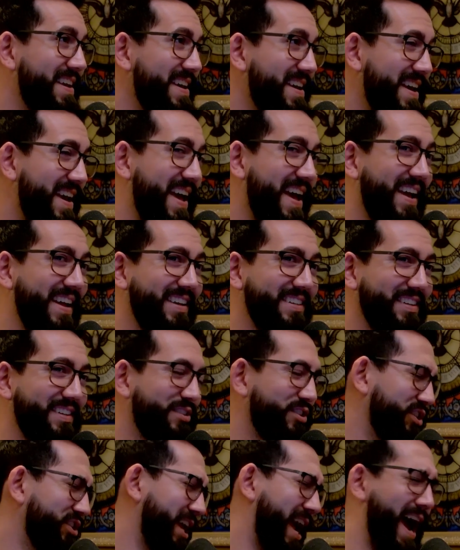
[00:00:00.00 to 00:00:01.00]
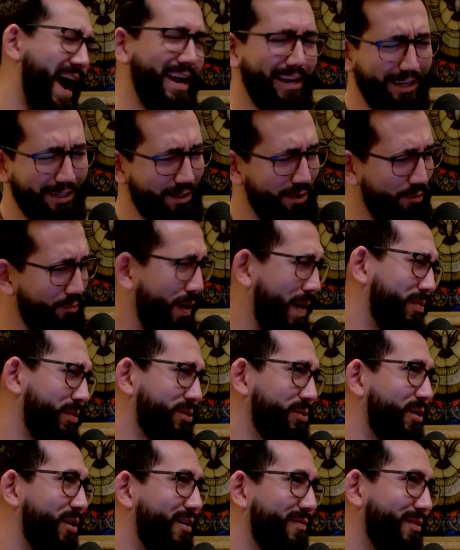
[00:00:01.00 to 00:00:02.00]
and just adding to the
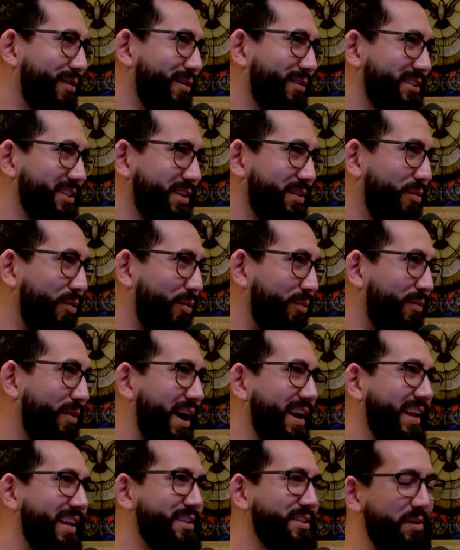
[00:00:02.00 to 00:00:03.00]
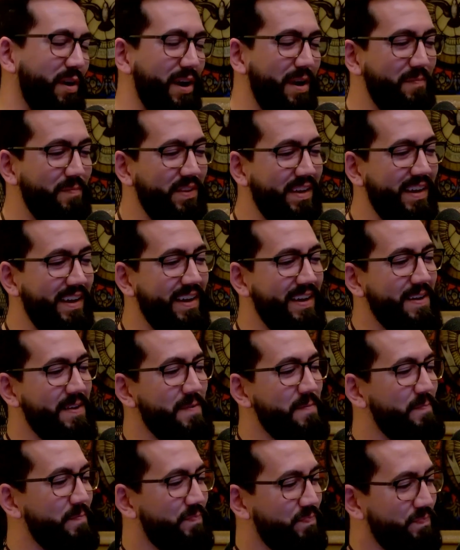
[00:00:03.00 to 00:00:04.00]
repertoire of all his other writings, right? Why not?